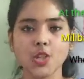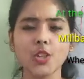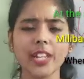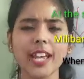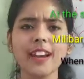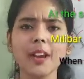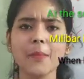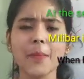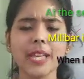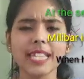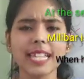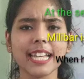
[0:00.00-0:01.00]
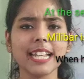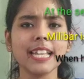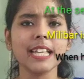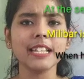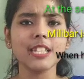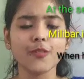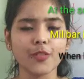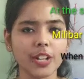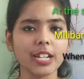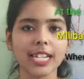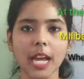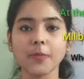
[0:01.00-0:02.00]
So there are basically
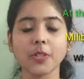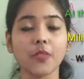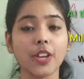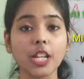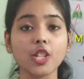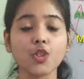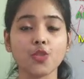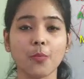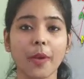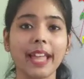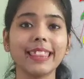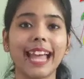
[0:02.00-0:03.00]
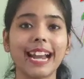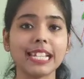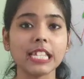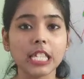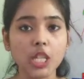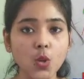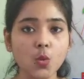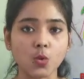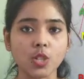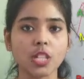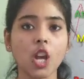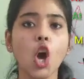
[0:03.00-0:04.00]
different types of instrument that is
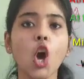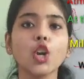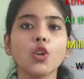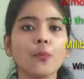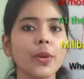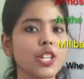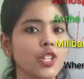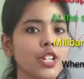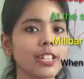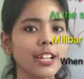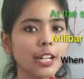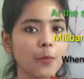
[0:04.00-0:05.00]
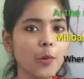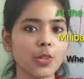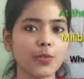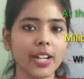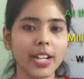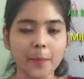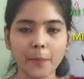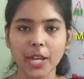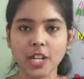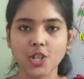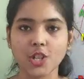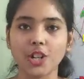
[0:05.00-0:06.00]
used to measure the atmospheric
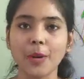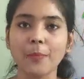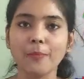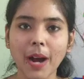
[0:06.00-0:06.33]
pressure,